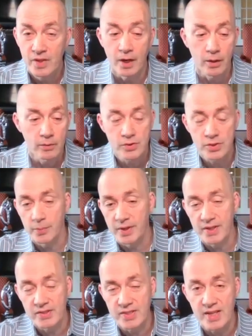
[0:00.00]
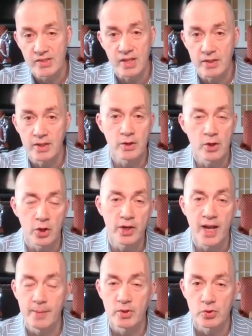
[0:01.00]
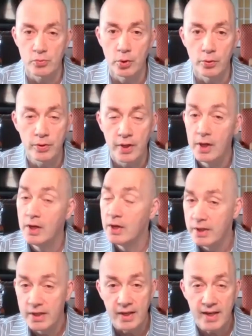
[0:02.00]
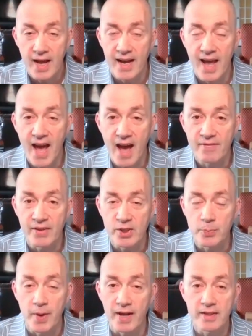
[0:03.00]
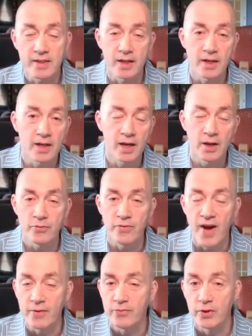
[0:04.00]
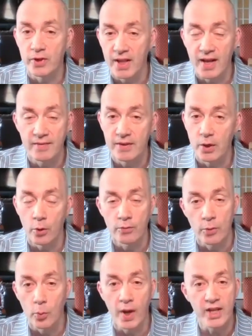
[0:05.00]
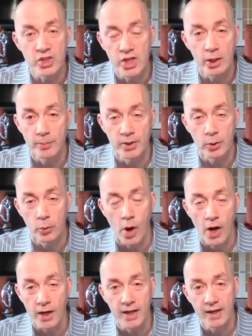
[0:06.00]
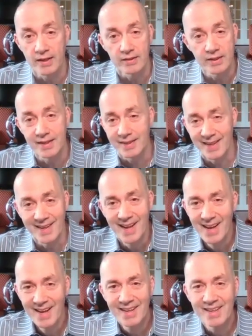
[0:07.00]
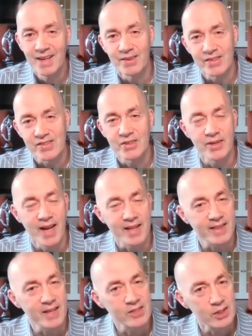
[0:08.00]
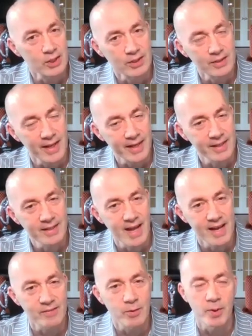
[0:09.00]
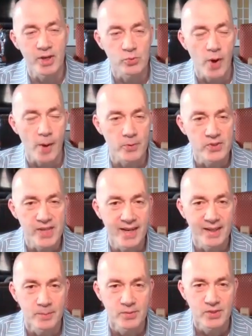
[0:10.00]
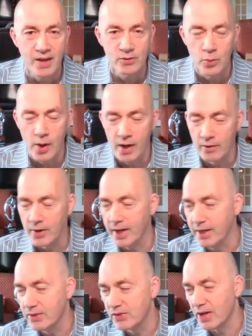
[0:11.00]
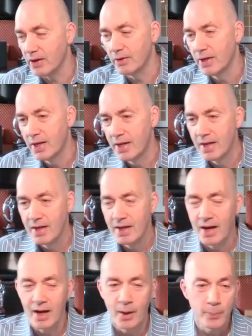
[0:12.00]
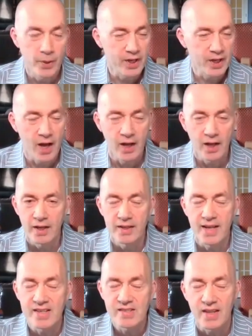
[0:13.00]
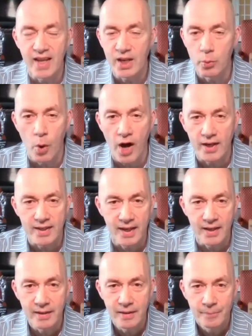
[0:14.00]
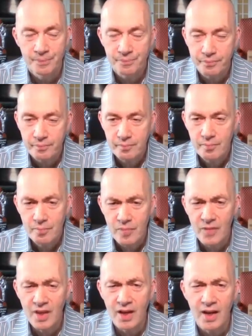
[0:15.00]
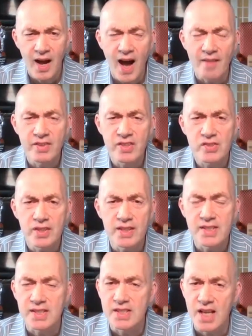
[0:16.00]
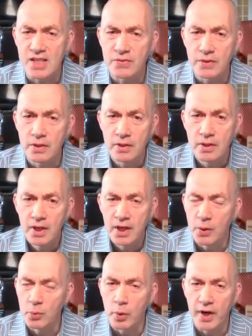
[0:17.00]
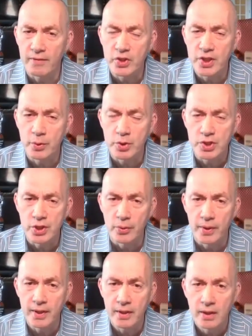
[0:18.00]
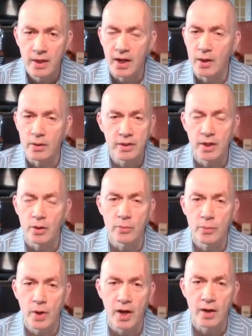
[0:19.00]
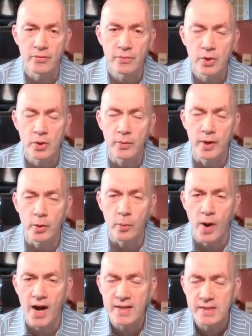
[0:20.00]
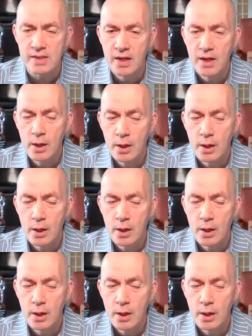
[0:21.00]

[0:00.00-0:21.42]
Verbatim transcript: you know, somebody says that her name is Ruth, you kind of half expect a, a, five foot eleven overweight gentleman to walk in, and you know this internet like not everybody's representing themselves well, right? So, uh, but a, a, nice lady walked in, uh, obviously successful in whatever she was doing, uh, you know, uh, career wise